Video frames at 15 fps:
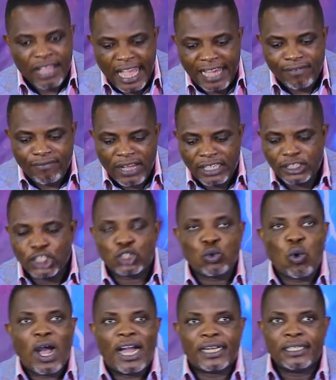And verses
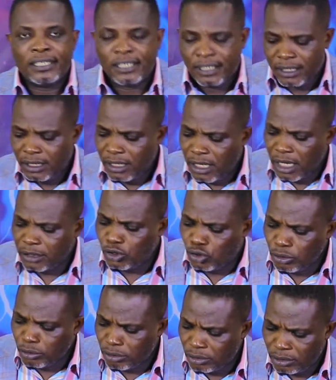1 and
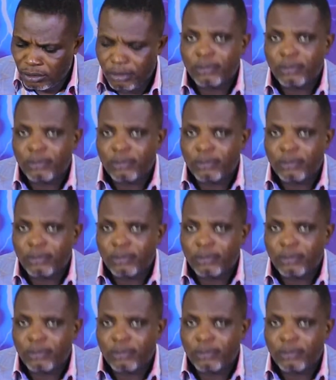2.